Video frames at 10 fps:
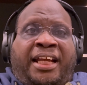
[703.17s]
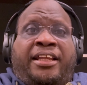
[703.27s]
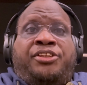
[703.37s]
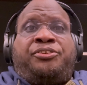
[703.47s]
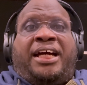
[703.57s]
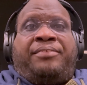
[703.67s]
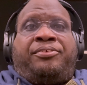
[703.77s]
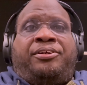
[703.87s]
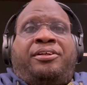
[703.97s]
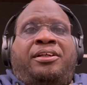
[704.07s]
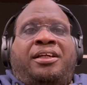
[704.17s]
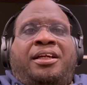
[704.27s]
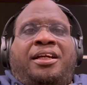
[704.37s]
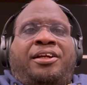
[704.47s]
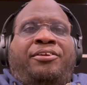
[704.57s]
And the driver,
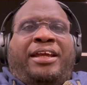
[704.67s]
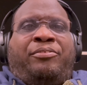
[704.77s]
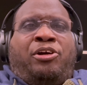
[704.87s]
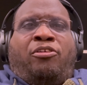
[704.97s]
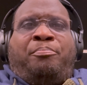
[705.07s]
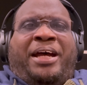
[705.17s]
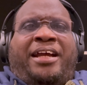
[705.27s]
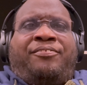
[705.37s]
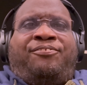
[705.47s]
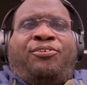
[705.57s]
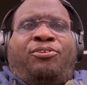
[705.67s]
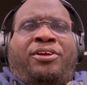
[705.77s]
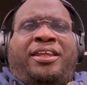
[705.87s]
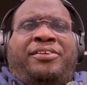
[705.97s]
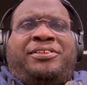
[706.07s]
you know, they were going back and
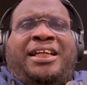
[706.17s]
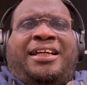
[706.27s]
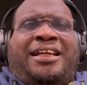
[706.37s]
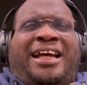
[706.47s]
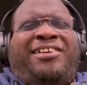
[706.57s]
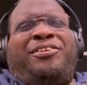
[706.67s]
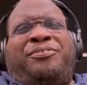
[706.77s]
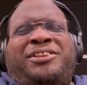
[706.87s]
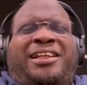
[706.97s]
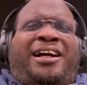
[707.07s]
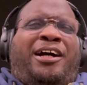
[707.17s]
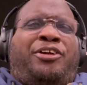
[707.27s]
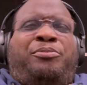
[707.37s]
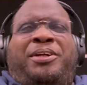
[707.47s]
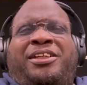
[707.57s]
forth, and it was like, I don't know if it was an
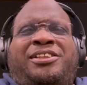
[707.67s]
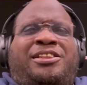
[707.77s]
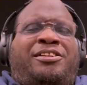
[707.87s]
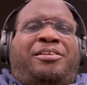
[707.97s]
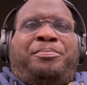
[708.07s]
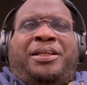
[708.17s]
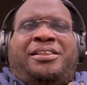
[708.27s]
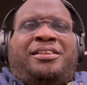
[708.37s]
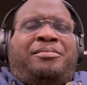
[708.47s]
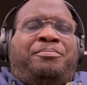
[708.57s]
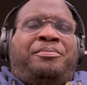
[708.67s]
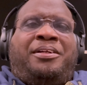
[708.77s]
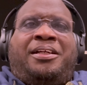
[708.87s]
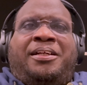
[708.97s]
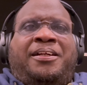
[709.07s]
argument. It just could have been some
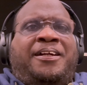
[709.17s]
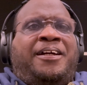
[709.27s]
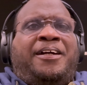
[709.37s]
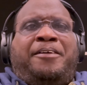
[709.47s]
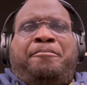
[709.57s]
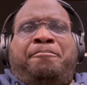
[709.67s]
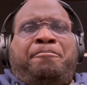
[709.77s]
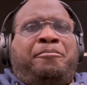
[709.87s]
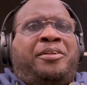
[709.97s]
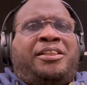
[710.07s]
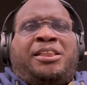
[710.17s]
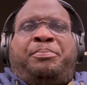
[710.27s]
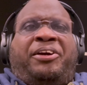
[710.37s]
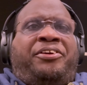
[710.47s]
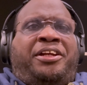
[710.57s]
um,
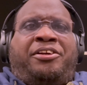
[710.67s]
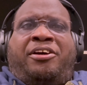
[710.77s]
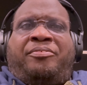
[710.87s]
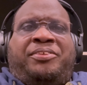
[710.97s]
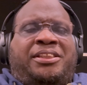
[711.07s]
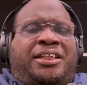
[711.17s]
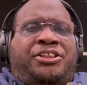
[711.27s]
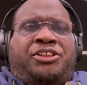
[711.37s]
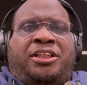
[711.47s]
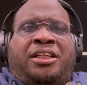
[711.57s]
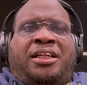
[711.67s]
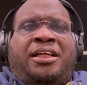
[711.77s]
spirited conversation.